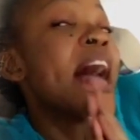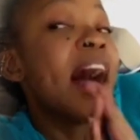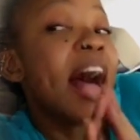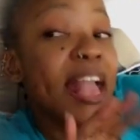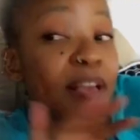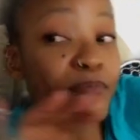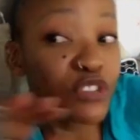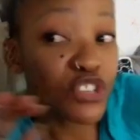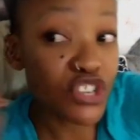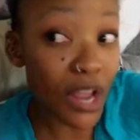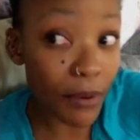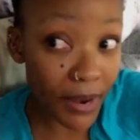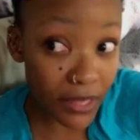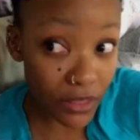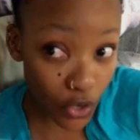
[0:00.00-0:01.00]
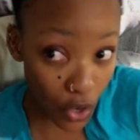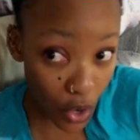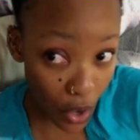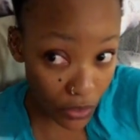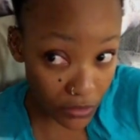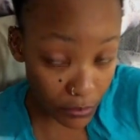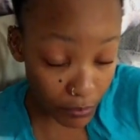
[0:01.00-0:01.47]
I am sharing the
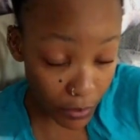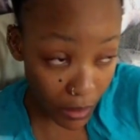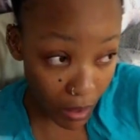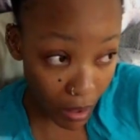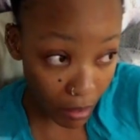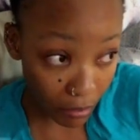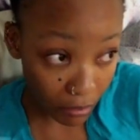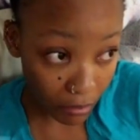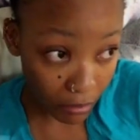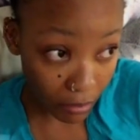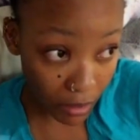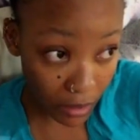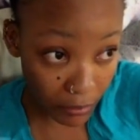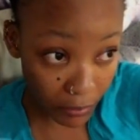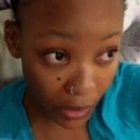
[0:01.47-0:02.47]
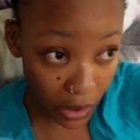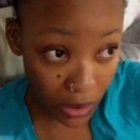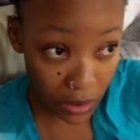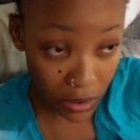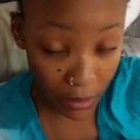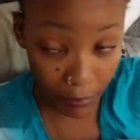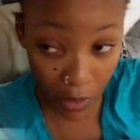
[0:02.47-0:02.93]
gospel, and
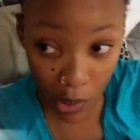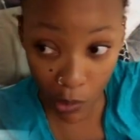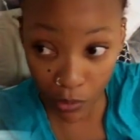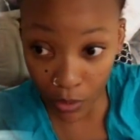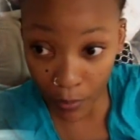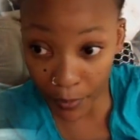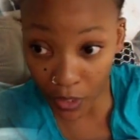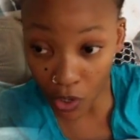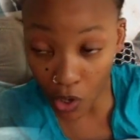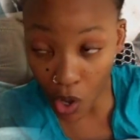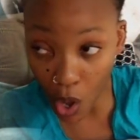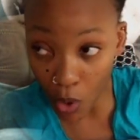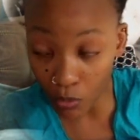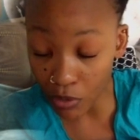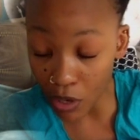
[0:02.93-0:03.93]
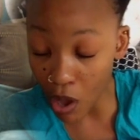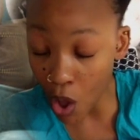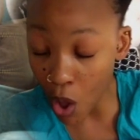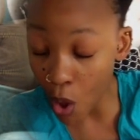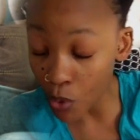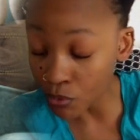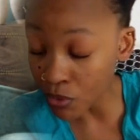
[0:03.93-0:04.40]
because I'm gonna be gone,
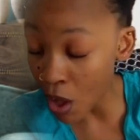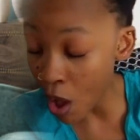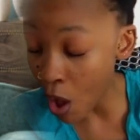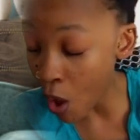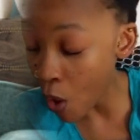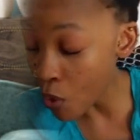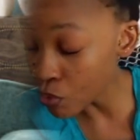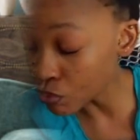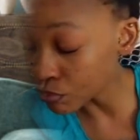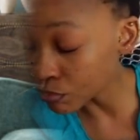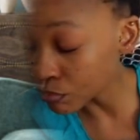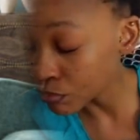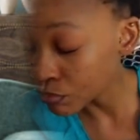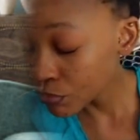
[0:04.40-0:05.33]
gone, gone,